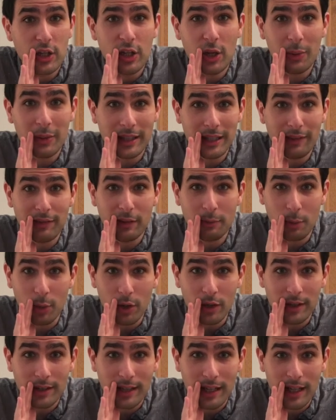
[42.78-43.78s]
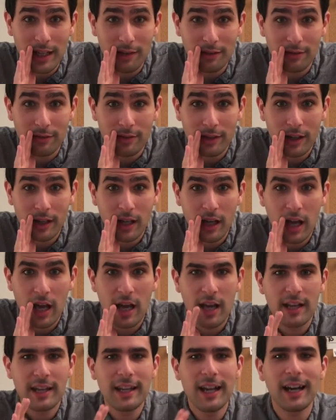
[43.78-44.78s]
know what's even more safe?
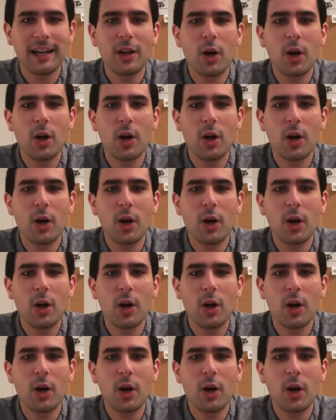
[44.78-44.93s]
Not